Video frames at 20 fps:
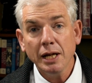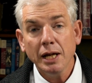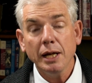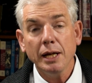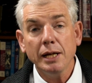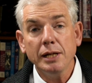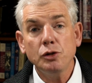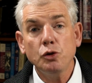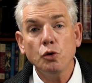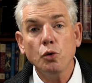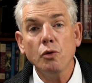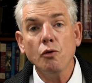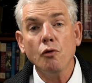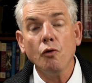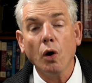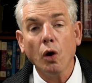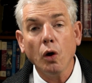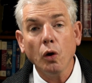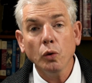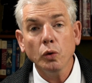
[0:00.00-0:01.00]
is to
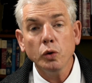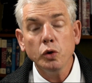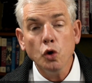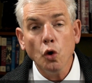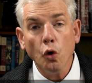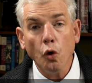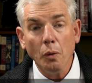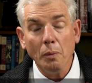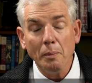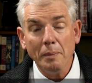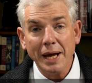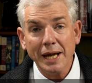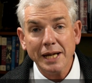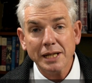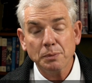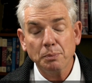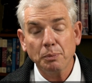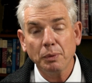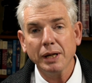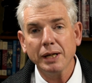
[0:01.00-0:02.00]
enroll your
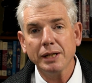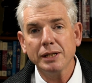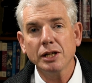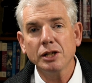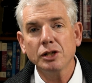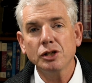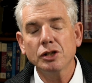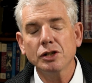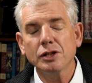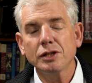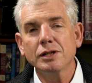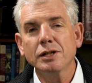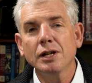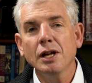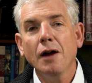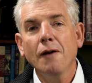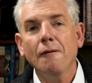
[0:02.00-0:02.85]
Mass prayer intentions